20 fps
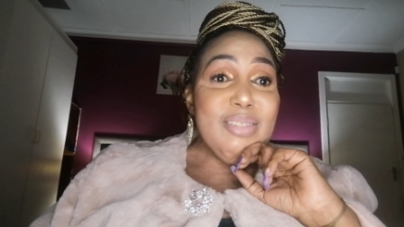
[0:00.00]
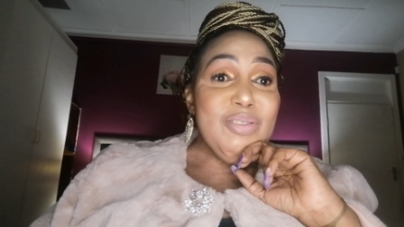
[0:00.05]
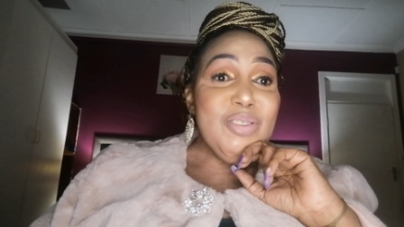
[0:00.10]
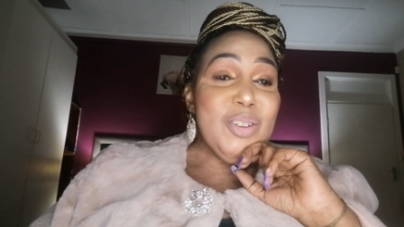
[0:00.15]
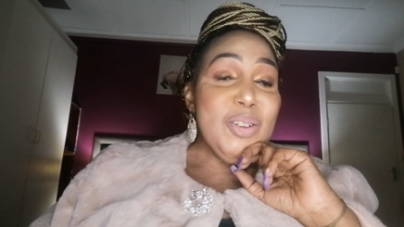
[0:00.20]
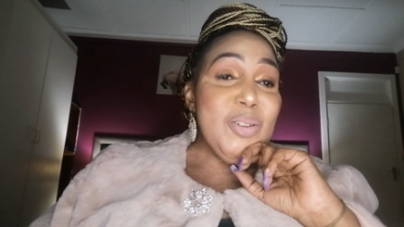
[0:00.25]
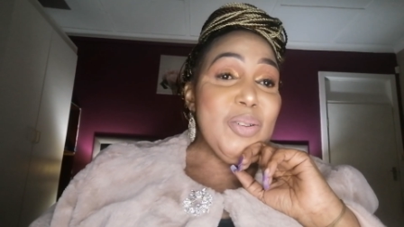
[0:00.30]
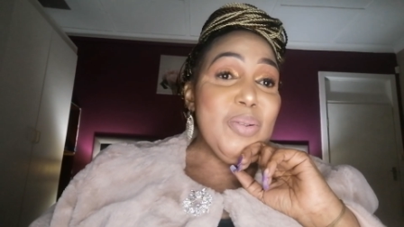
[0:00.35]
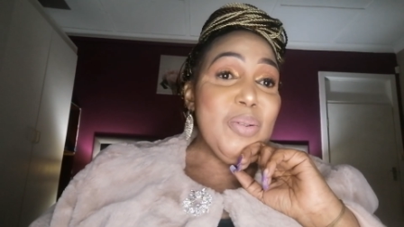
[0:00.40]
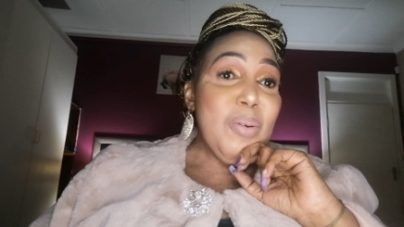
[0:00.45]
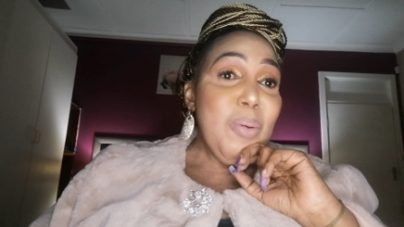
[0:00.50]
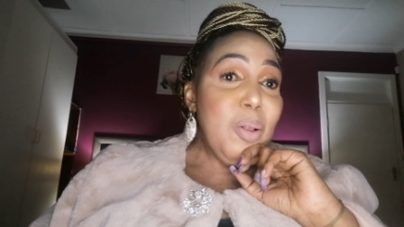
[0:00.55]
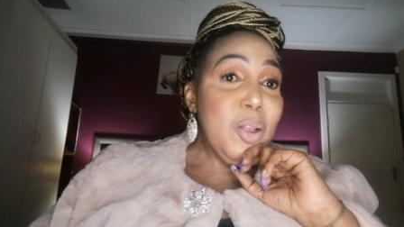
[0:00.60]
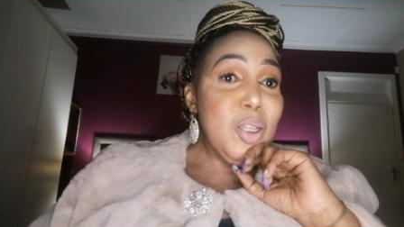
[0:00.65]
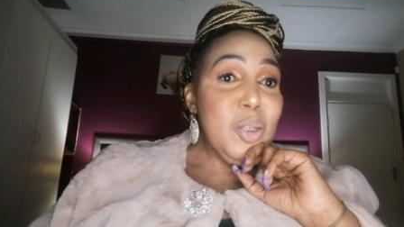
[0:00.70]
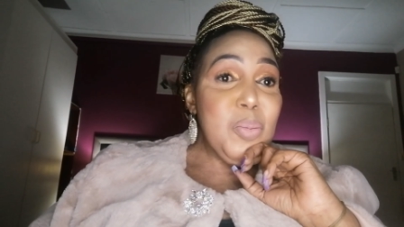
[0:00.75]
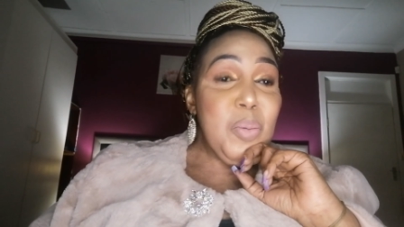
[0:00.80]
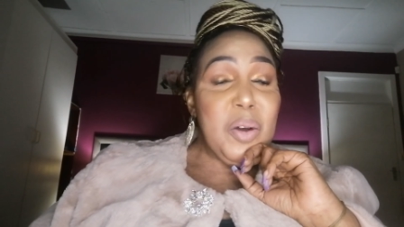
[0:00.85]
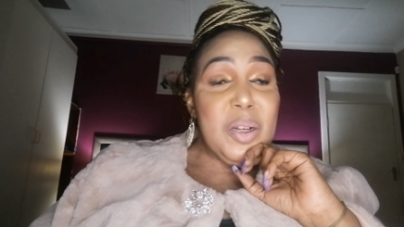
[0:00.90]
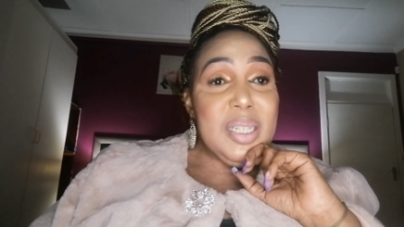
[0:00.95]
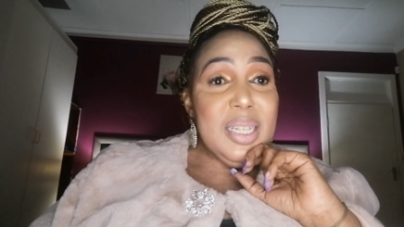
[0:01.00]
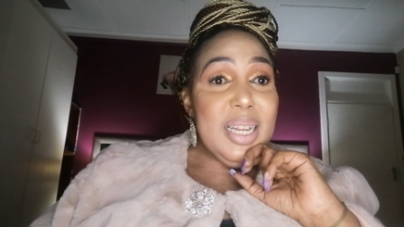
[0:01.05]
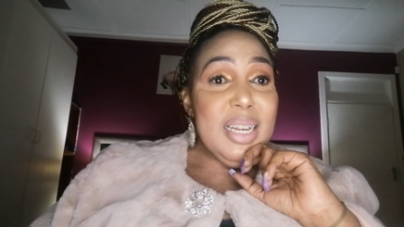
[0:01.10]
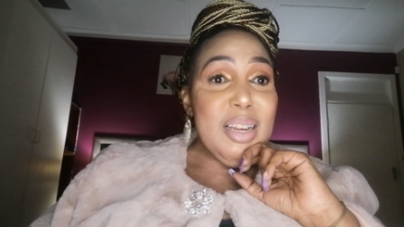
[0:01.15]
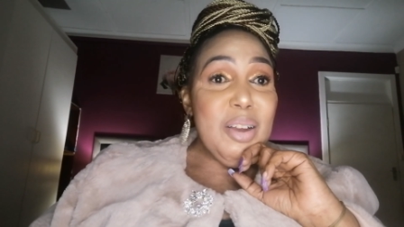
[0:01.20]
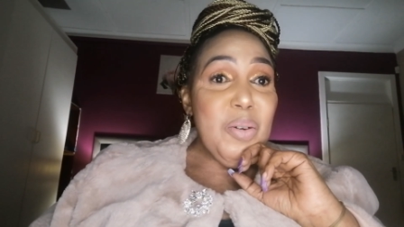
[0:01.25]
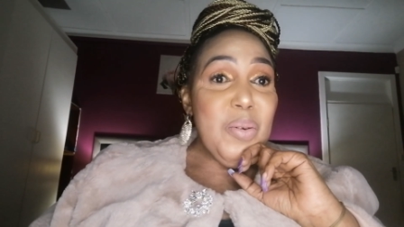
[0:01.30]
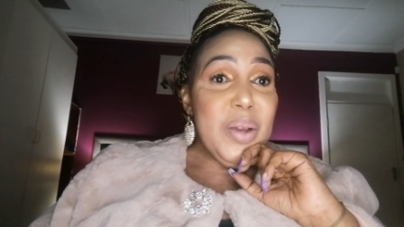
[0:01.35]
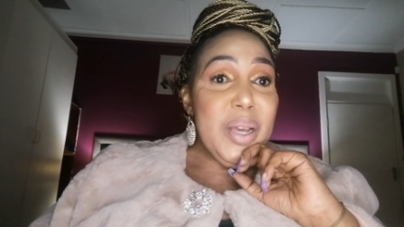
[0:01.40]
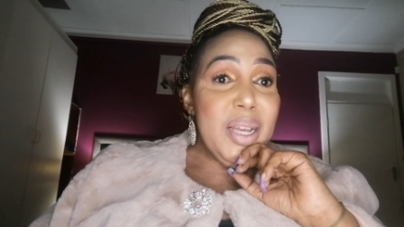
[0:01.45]
if you sponsor
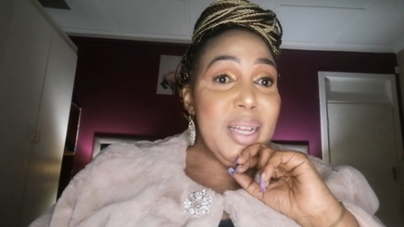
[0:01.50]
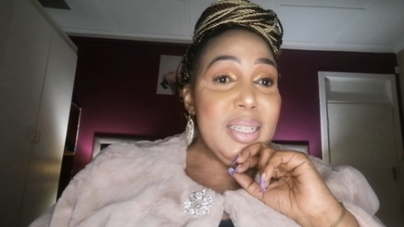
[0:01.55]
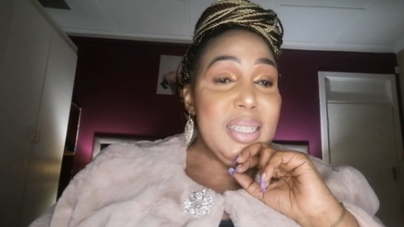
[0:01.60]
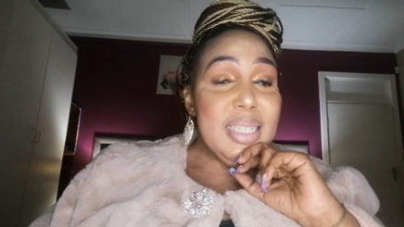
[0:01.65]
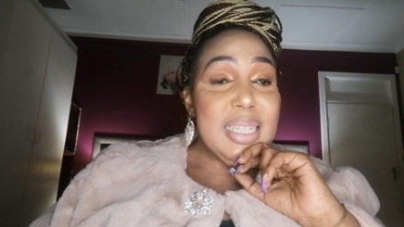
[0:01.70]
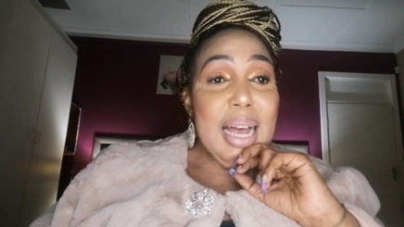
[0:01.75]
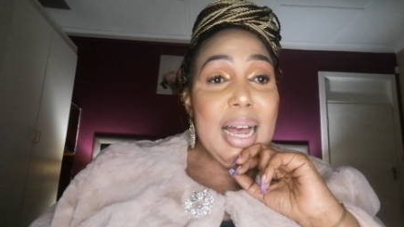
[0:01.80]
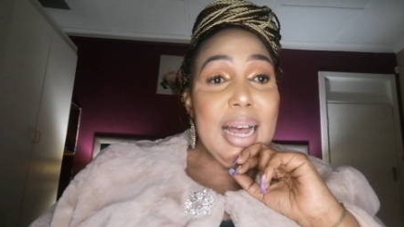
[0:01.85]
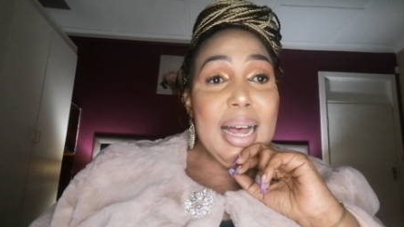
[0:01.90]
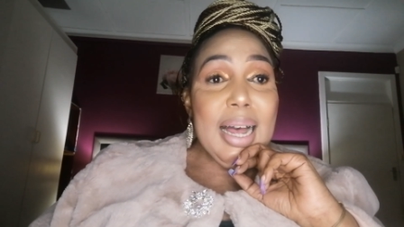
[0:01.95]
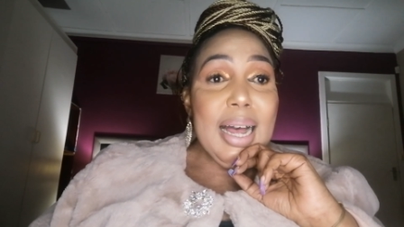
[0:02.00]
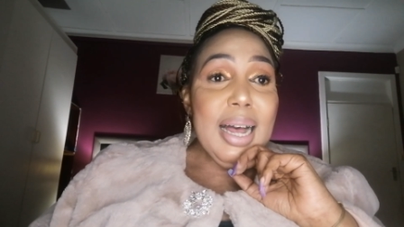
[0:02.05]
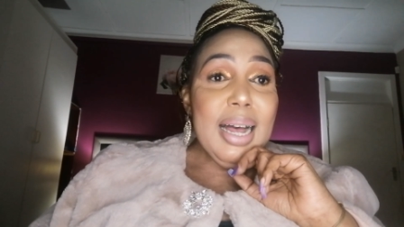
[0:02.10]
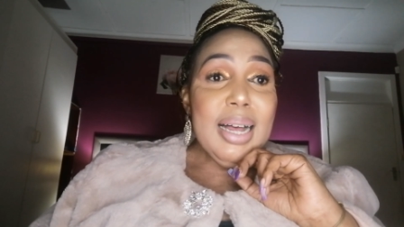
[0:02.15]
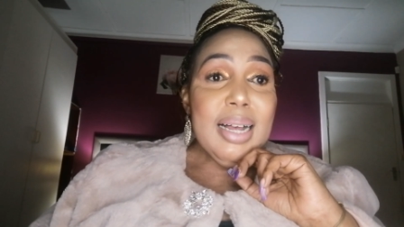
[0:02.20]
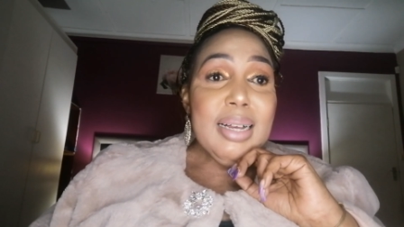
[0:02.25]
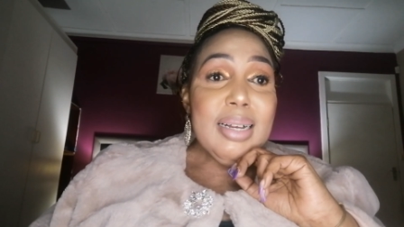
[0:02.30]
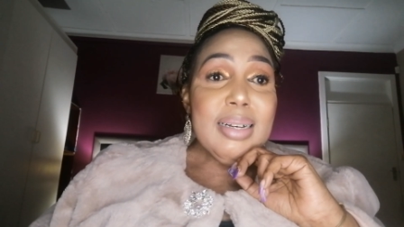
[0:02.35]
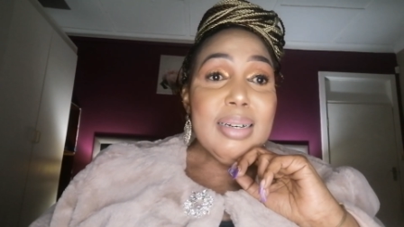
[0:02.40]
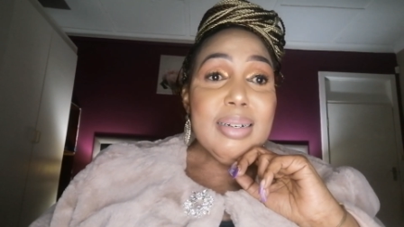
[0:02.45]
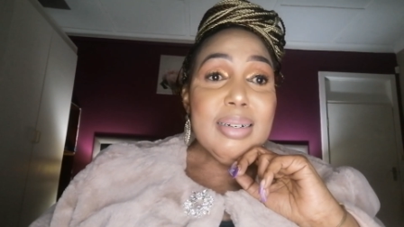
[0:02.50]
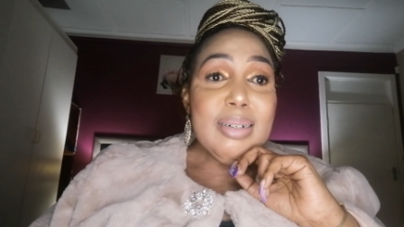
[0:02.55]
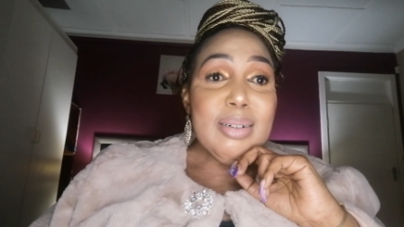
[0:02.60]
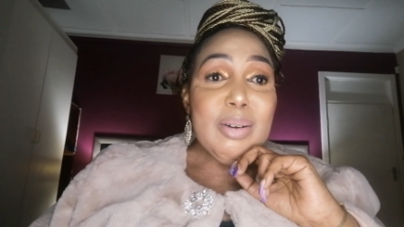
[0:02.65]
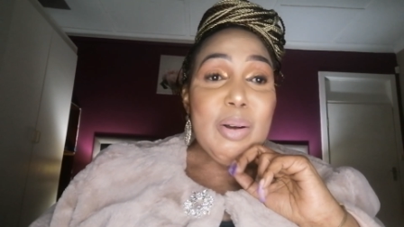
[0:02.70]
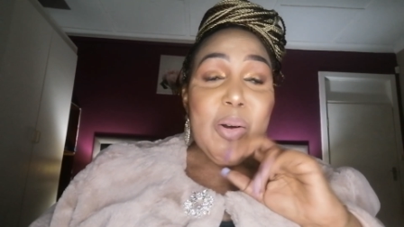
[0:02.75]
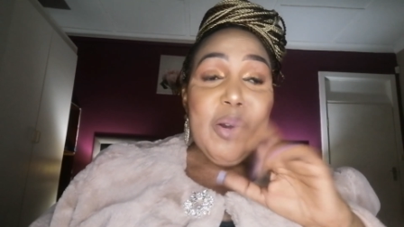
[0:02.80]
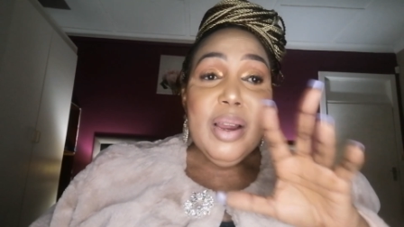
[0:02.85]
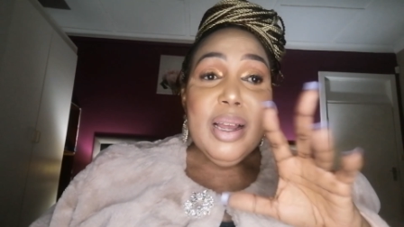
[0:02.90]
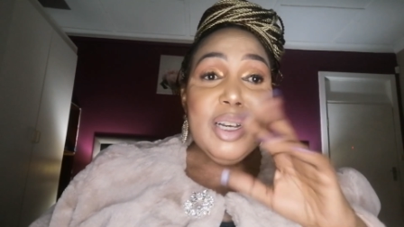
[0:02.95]
the winter
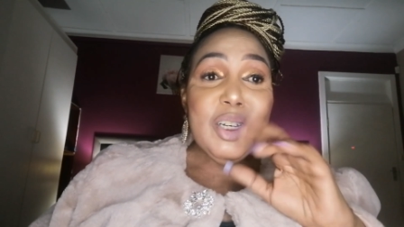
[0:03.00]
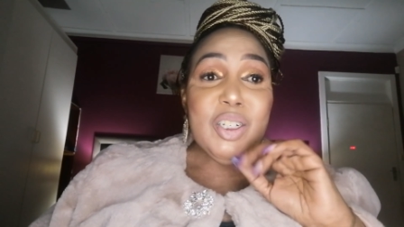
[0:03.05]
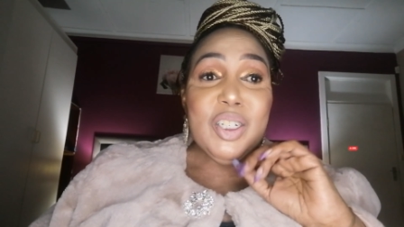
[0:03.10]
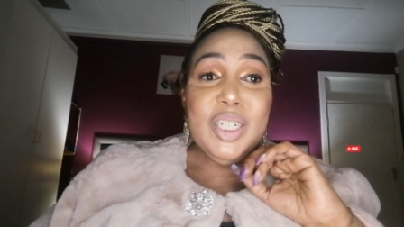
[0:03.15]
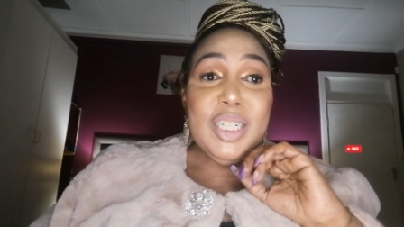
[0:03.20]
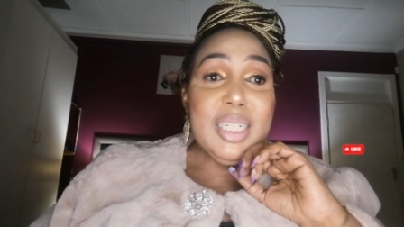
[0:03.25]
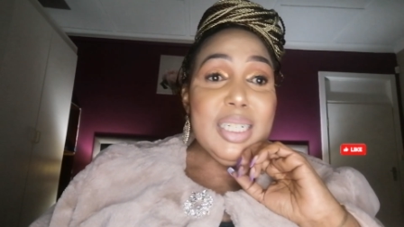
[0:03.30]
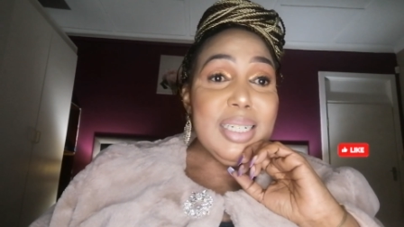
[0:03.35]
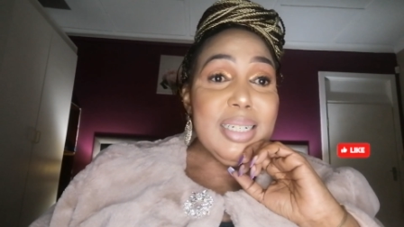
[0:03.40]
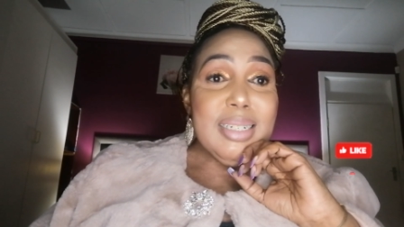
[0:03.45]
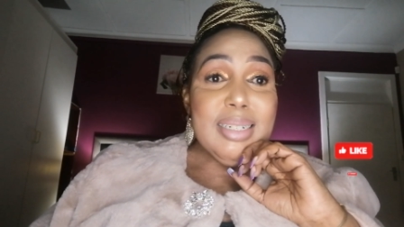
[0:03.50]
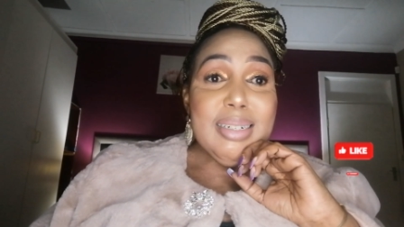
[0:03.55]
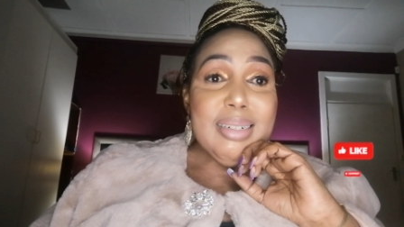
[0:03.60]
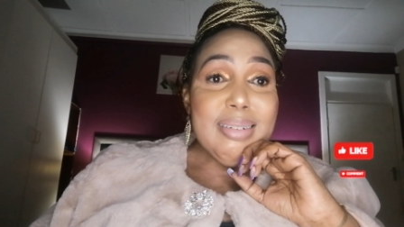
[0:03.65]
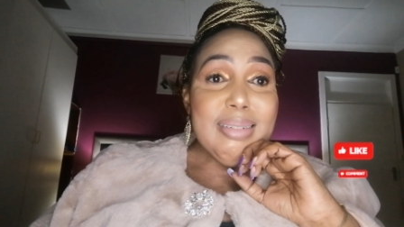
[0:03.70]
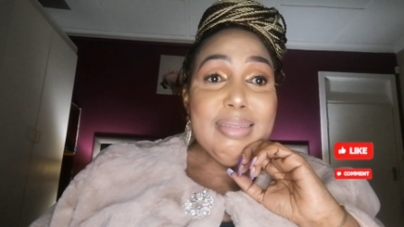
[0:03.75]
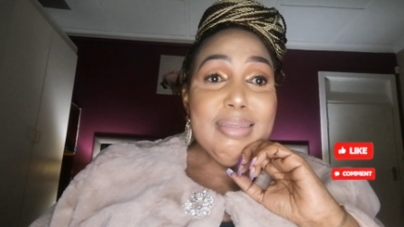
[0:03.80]
collection,